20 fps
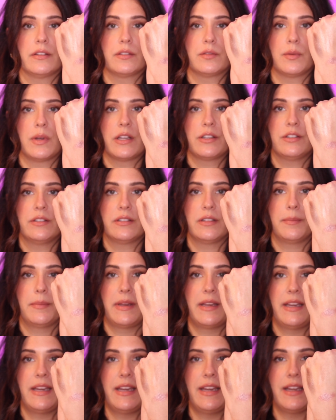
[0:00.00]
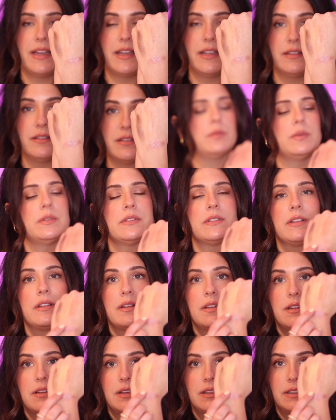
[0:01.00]
swatches on my hands. This one's
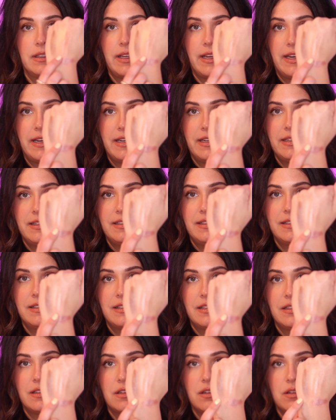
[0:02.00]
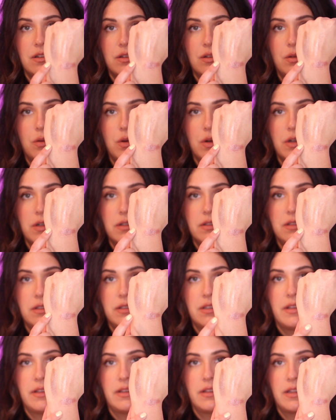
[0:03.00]
glaze,
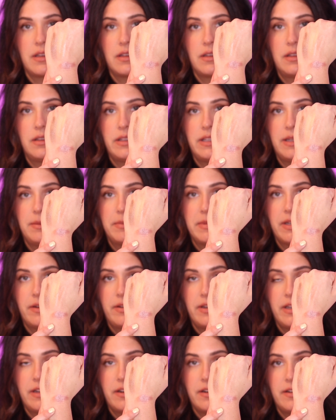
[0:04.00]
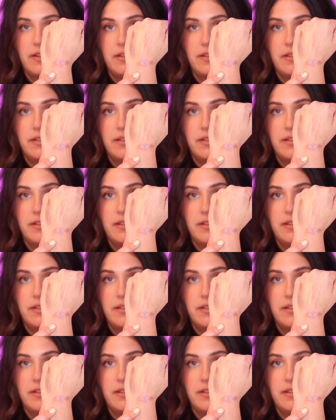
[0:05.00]
quartz, and then gleam down here.